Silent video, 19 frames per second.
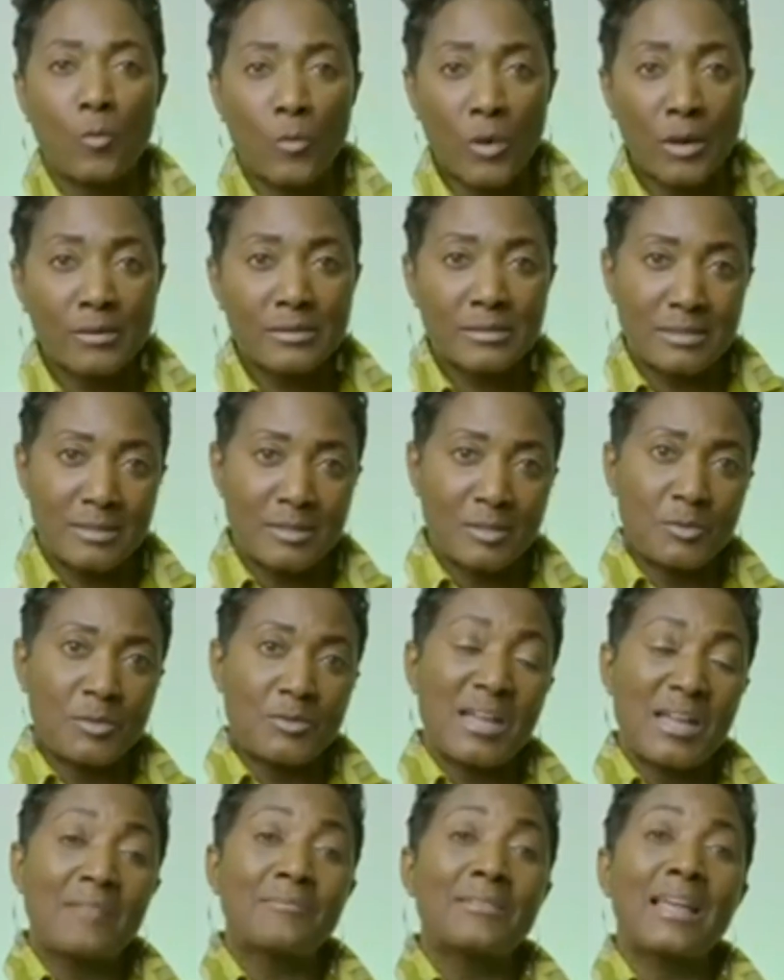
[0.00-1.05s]
work to do,
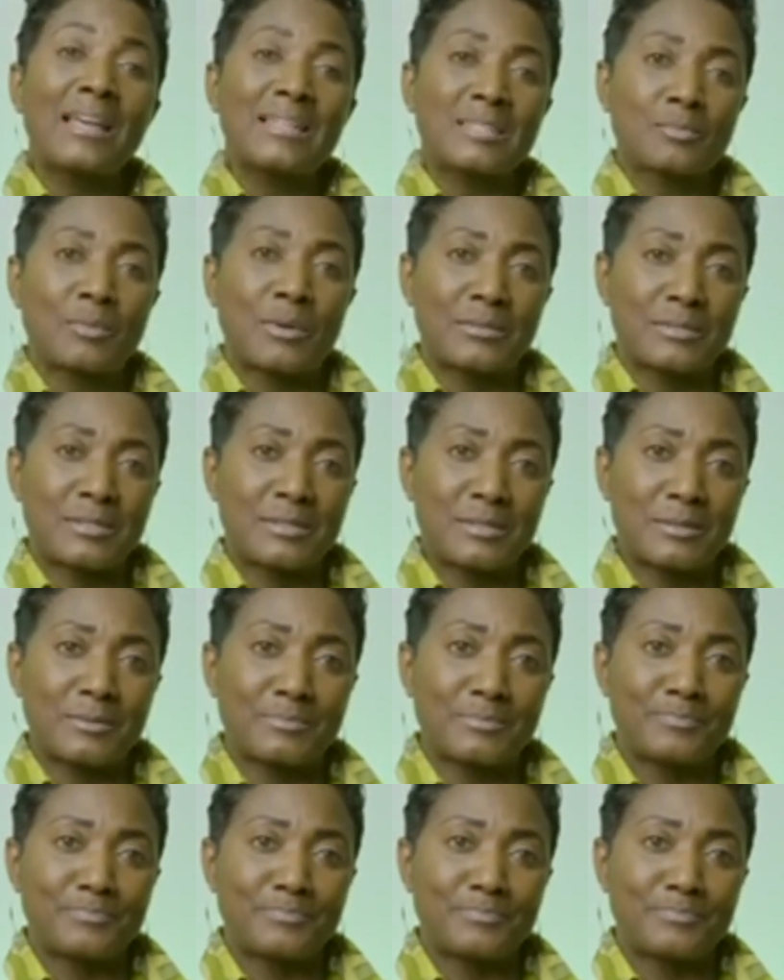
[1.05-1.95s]
you have less work to do.